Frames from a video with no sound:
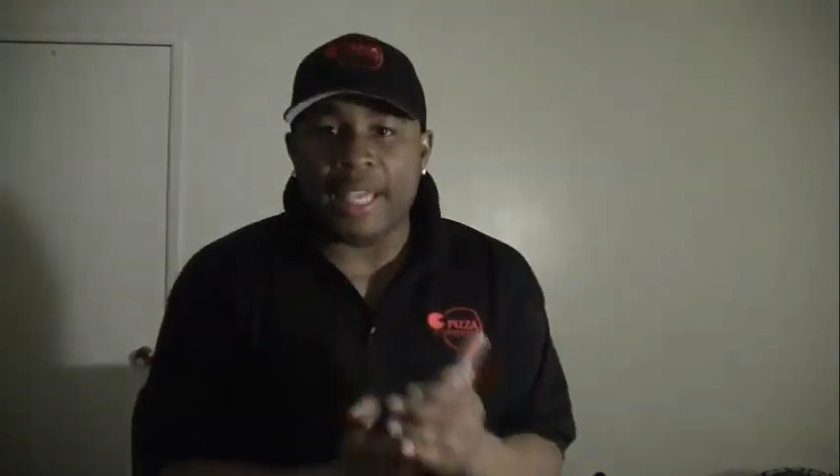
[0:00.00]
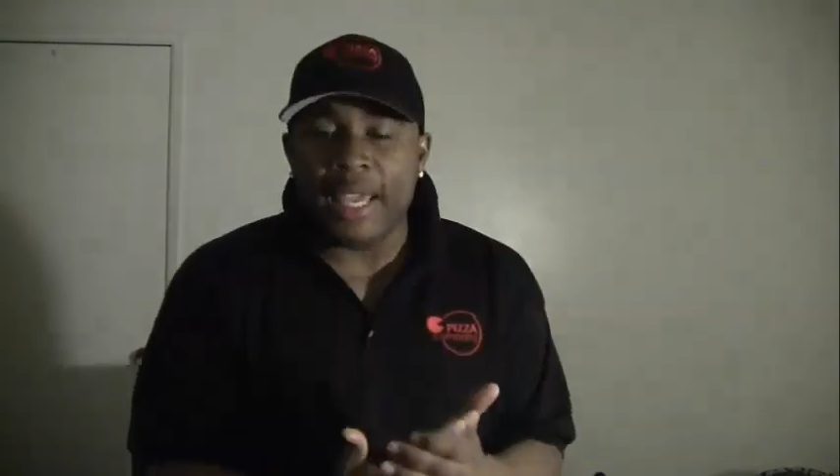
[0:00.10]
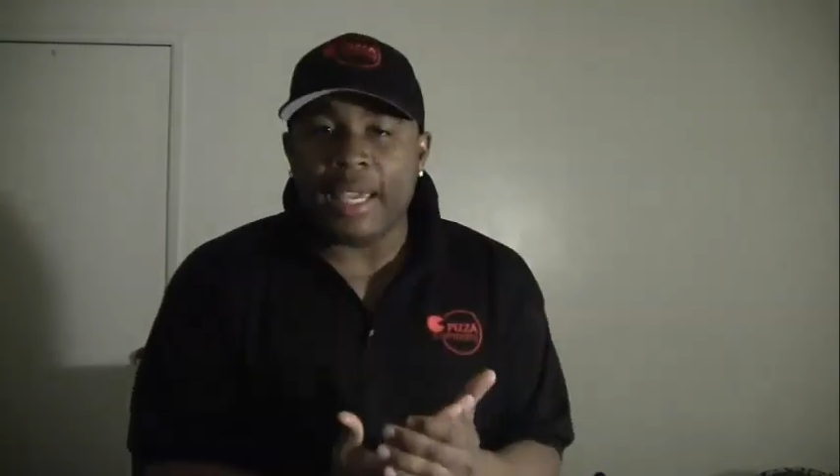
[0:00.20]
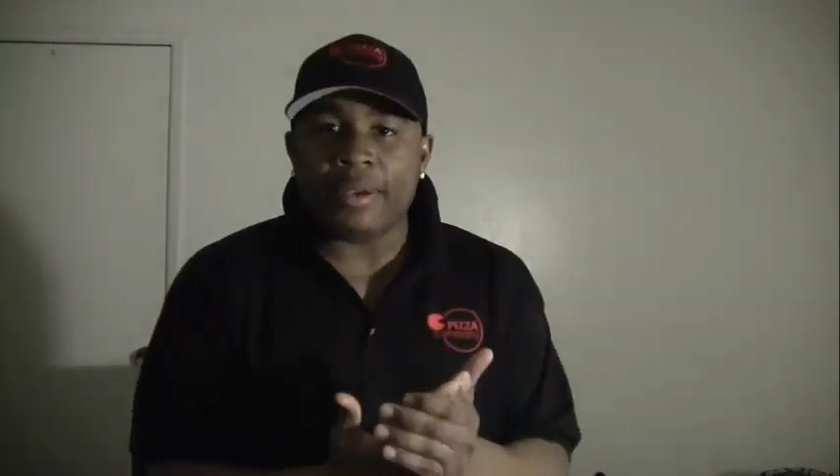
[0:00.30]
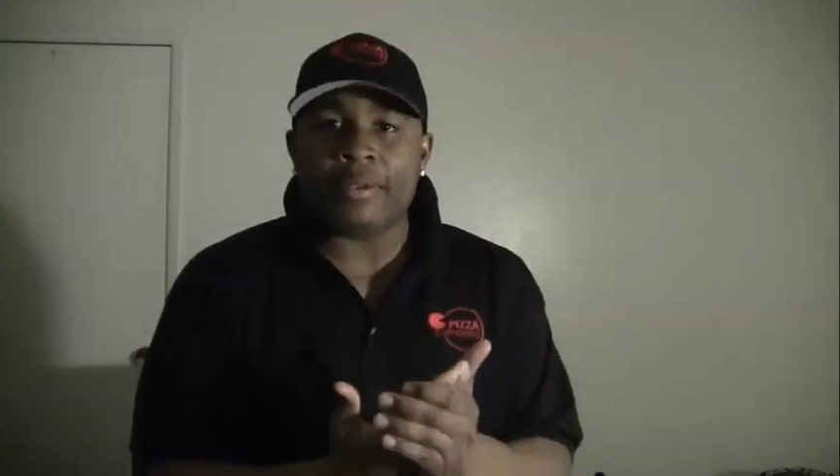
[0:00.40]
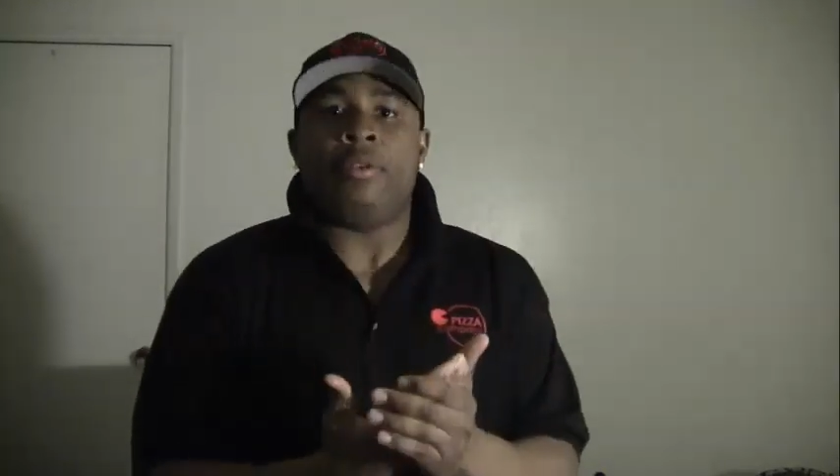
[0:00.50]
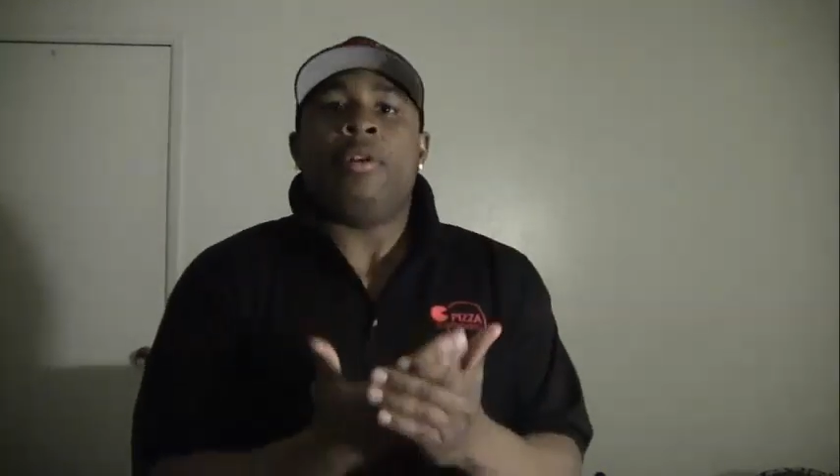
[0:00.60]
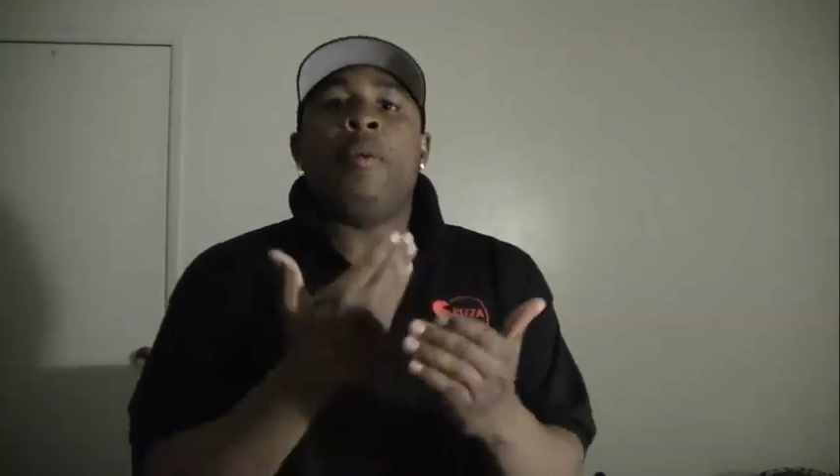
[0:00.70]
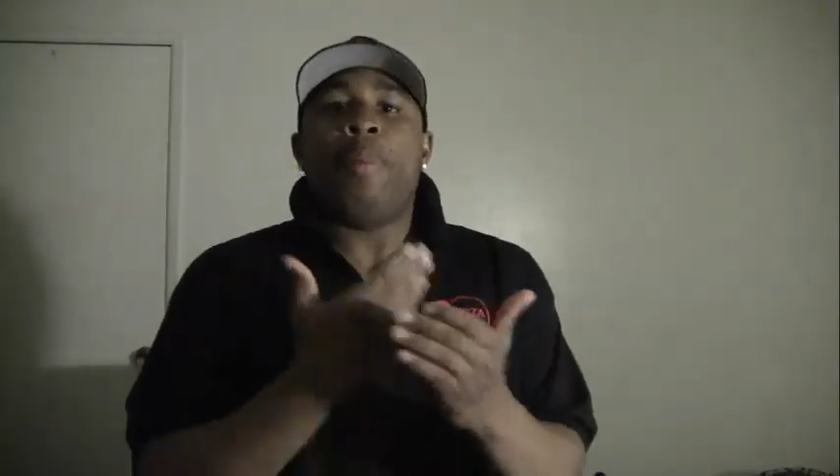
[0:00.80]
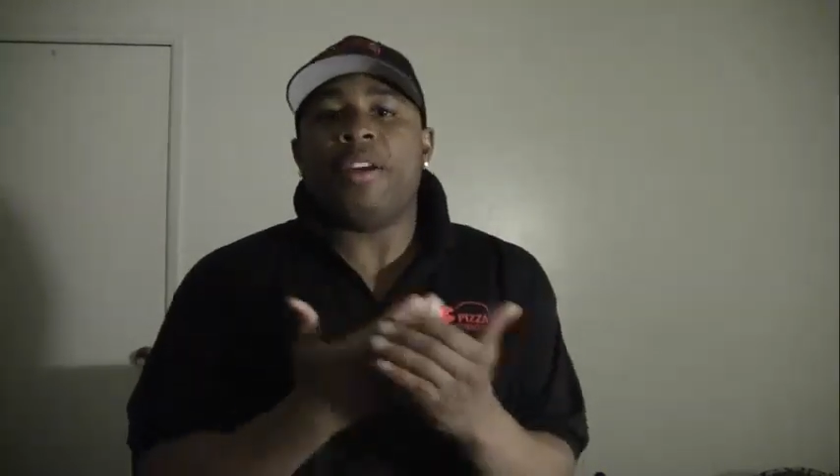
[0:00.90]

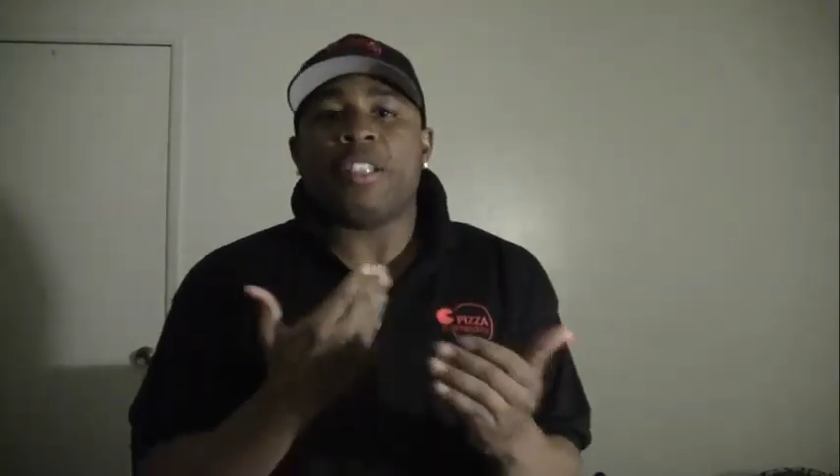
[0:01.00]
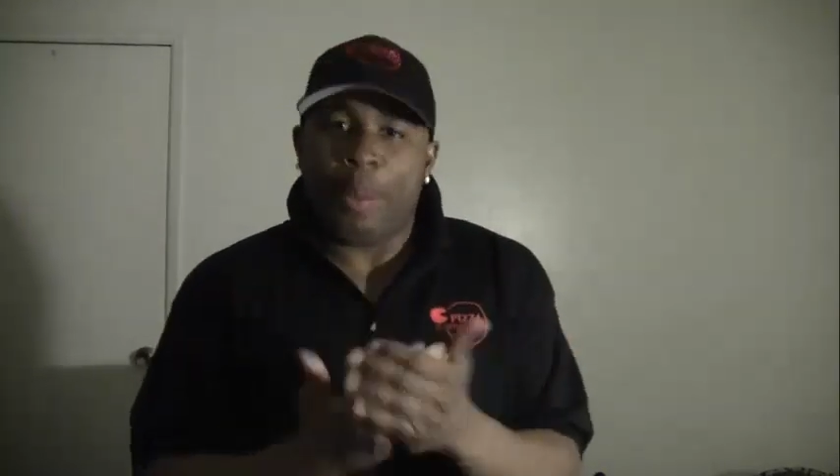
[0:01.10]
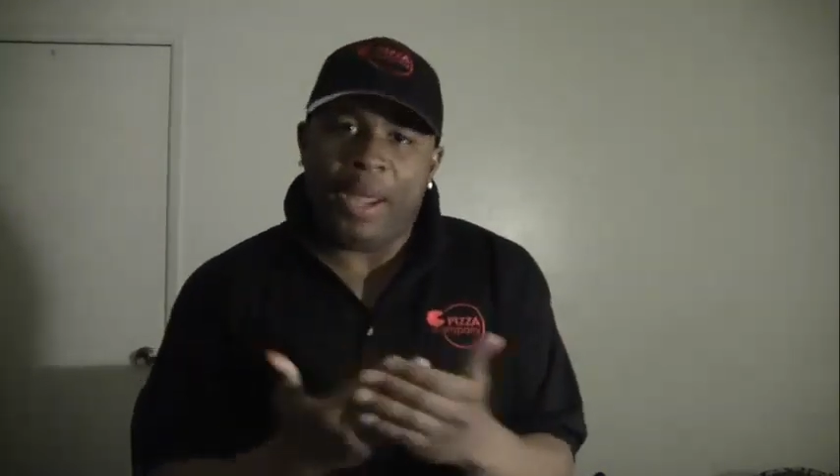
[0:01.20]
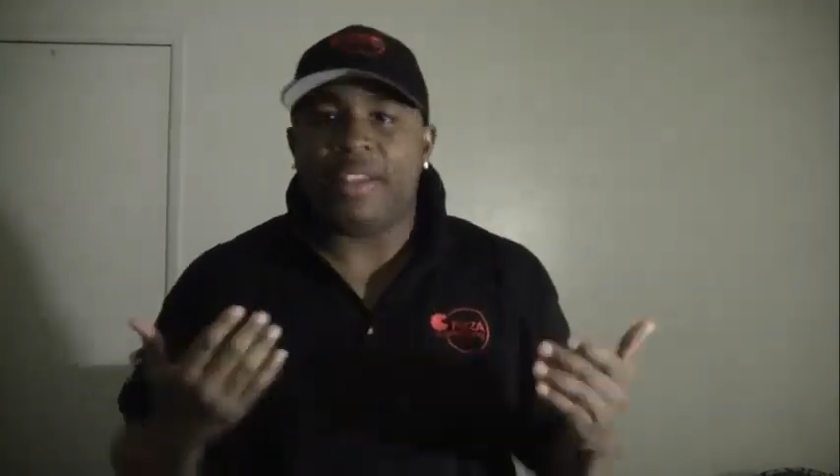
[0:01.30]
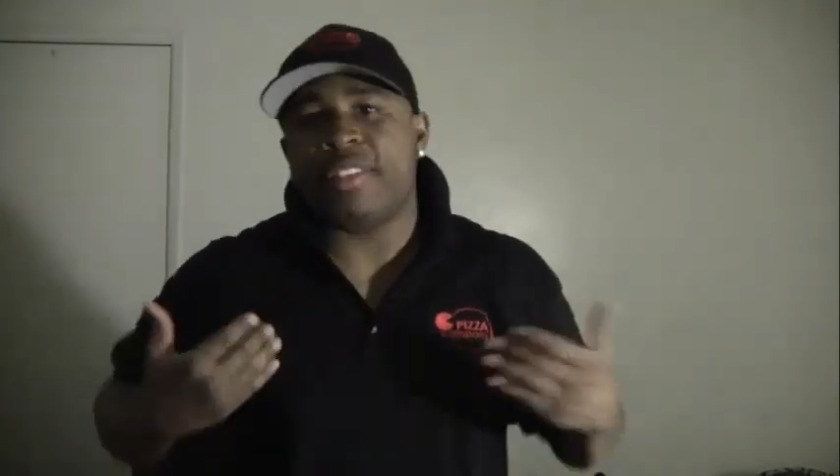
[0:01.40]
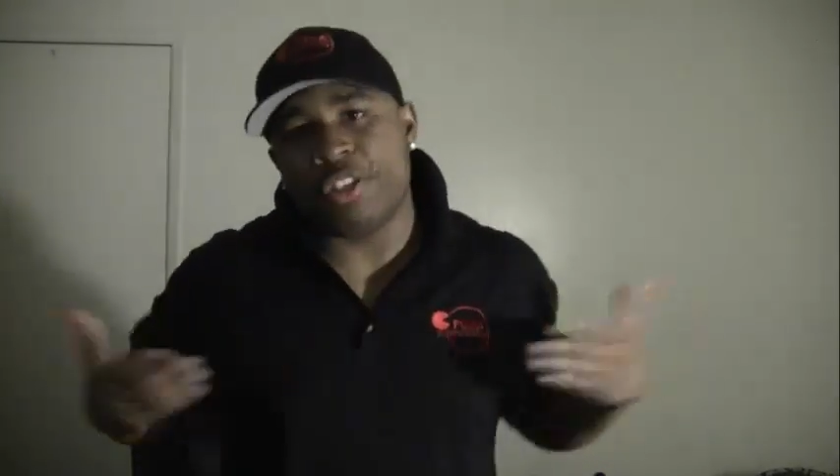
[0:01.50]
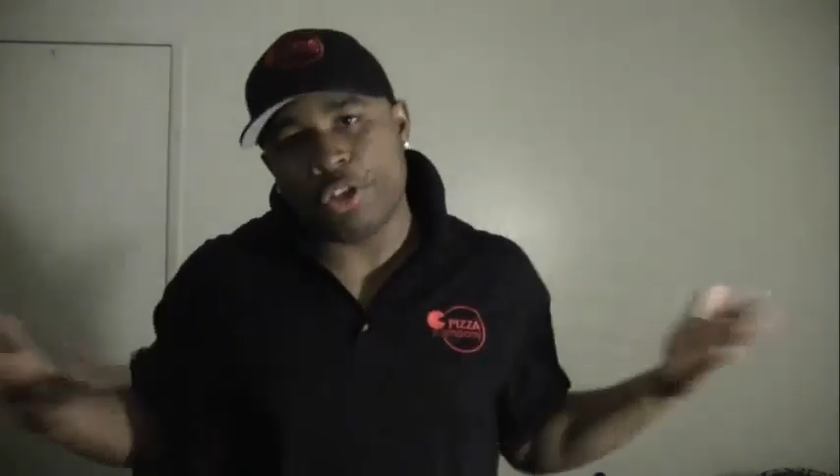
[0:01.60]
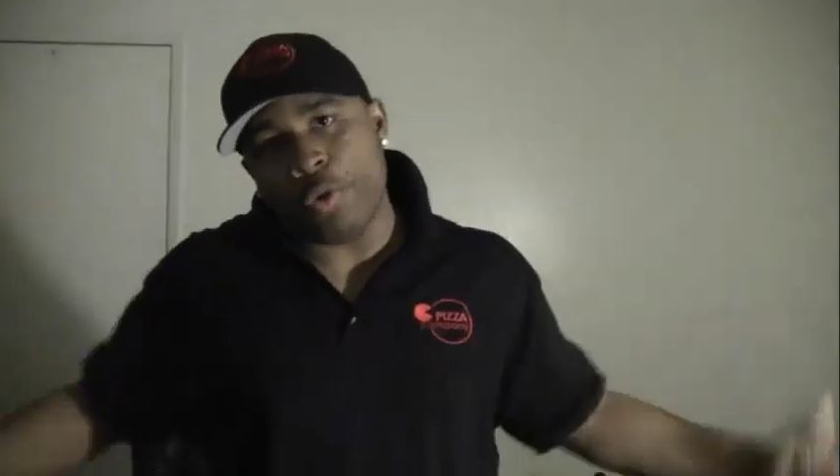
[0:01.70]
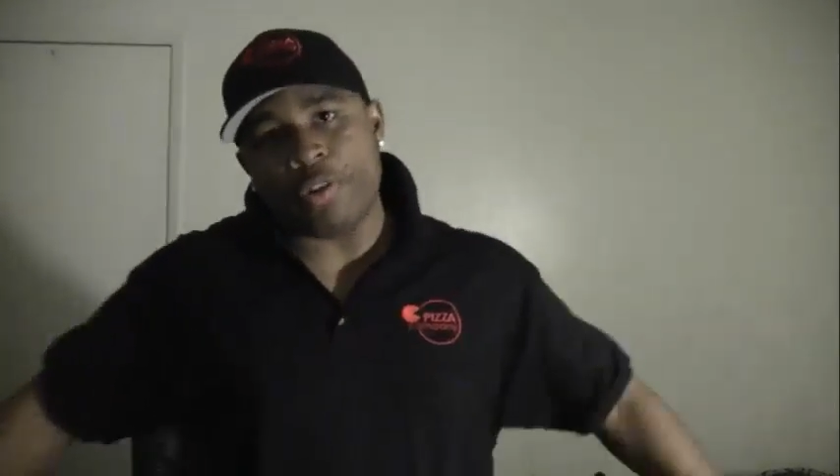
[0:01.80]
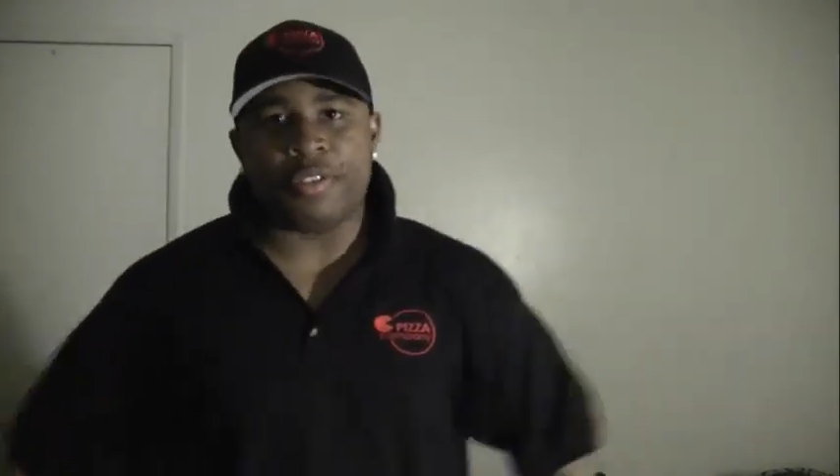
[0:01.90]
10 pairs of pants
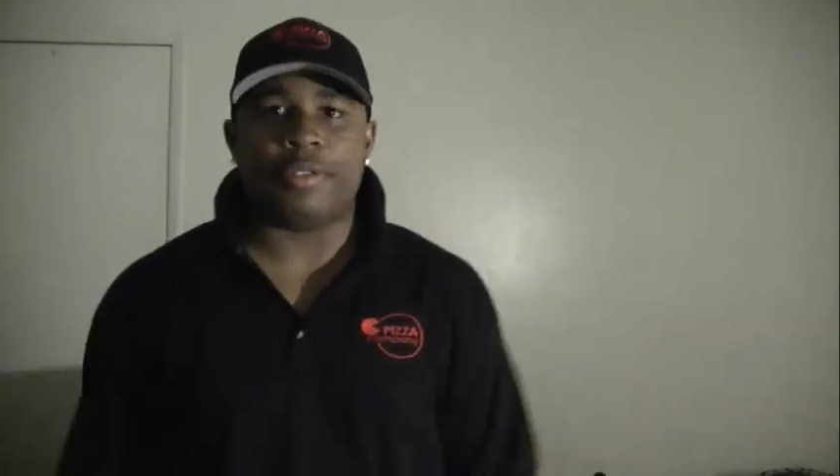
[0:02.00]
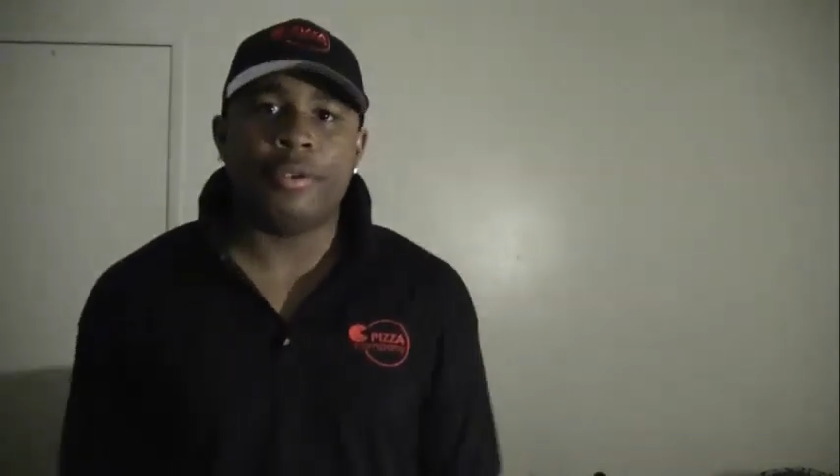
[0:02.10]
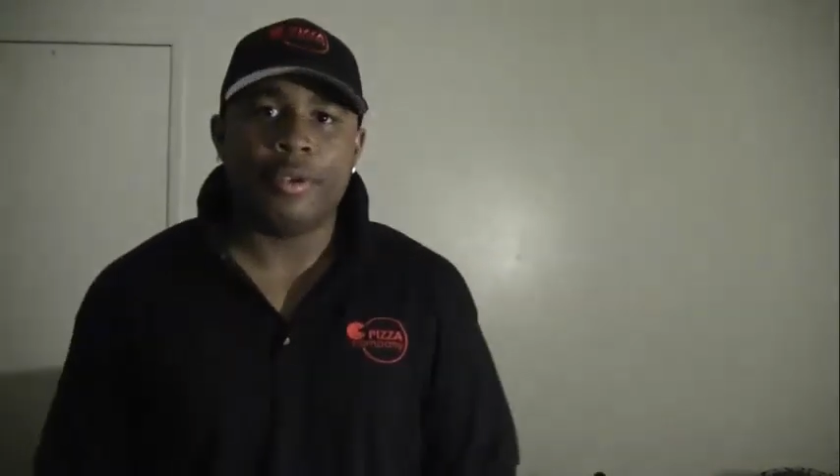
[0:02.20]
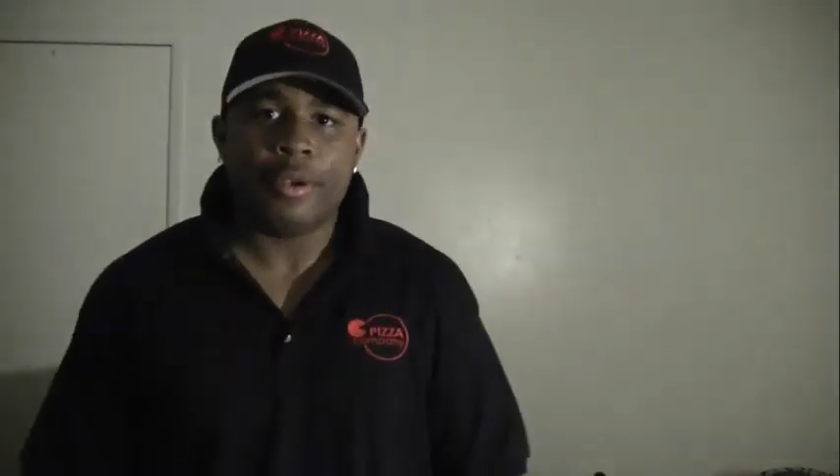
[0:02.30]
and shorts.